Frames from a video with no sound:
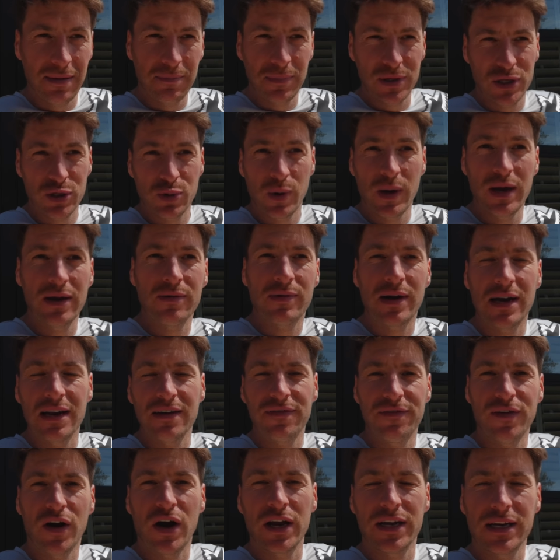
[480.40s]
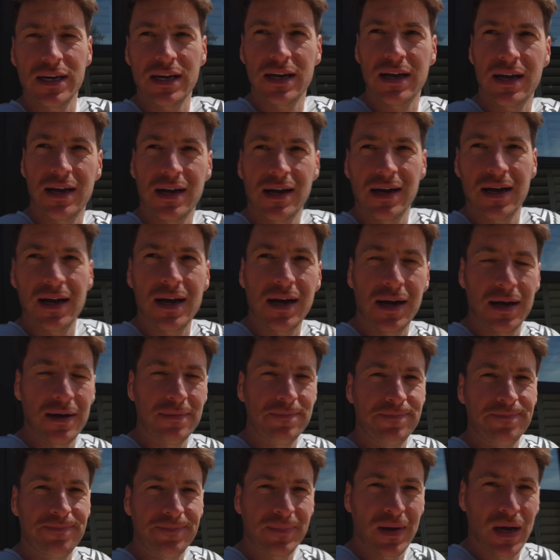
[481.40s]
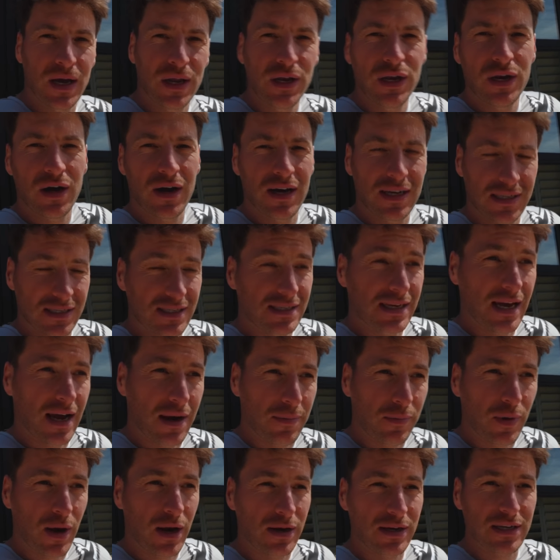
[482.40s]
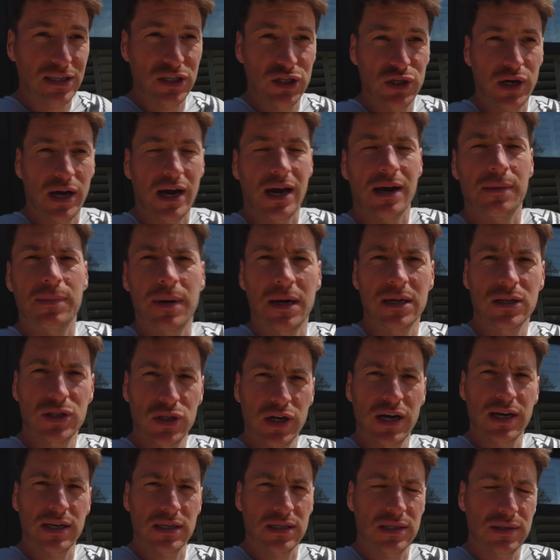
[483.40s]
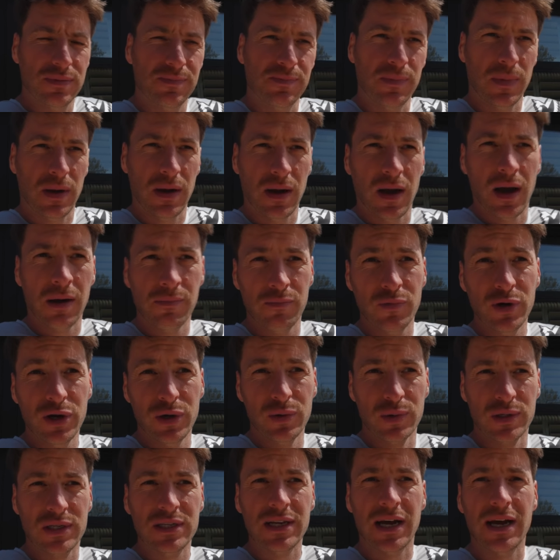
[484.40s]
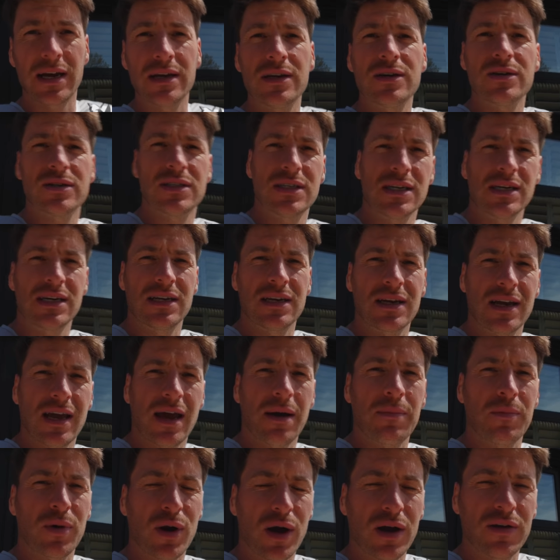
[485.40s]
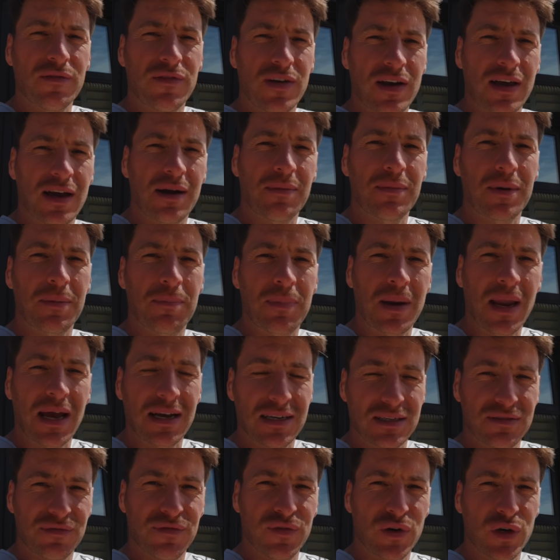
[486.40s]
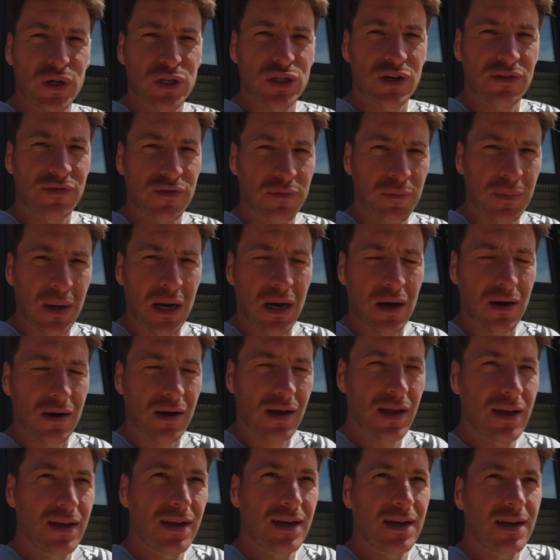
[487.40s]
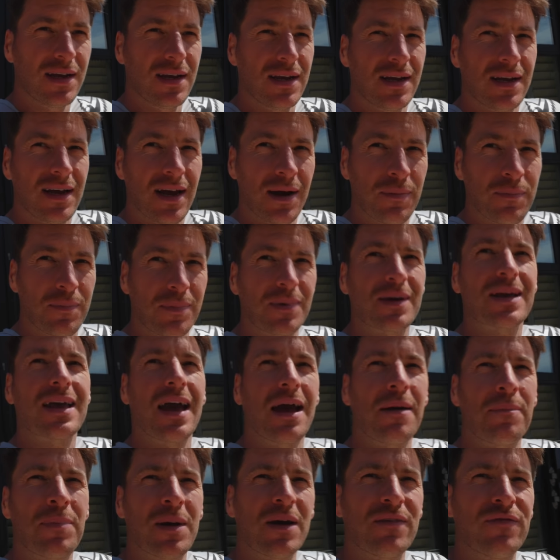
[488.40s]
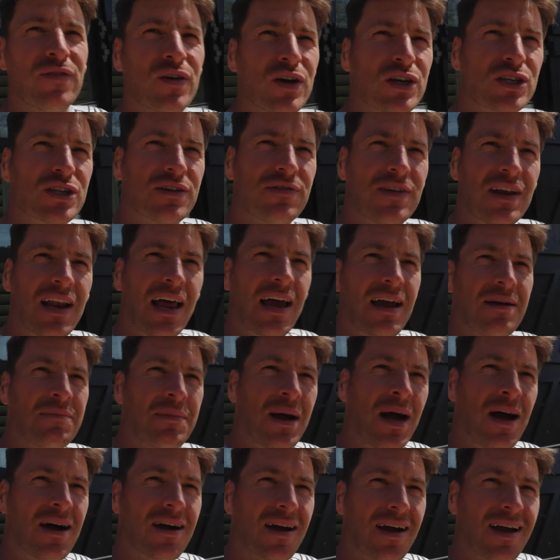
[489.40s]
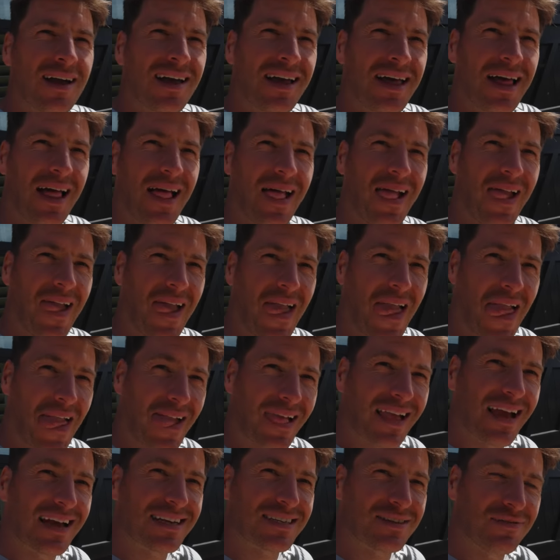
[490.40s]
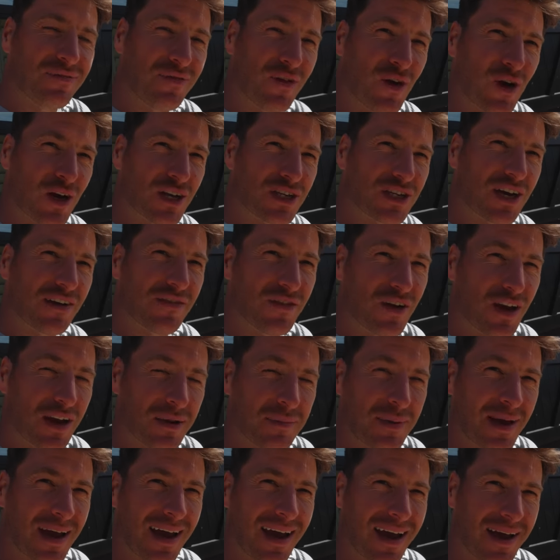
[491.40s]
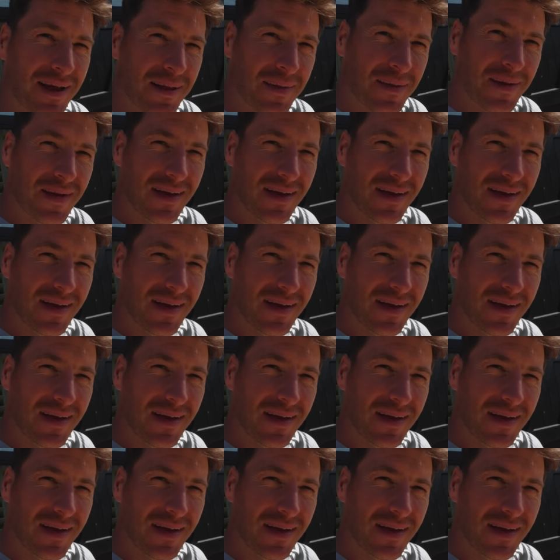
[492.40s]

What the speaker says: in between, really. Finding a nice setup around this track, but track's unreal today. You're seeing the camera. Hopefully I'm gonna blag some footage off of Mark. Get a bit of footage off you later, Mark. Get some footage off you in a bit.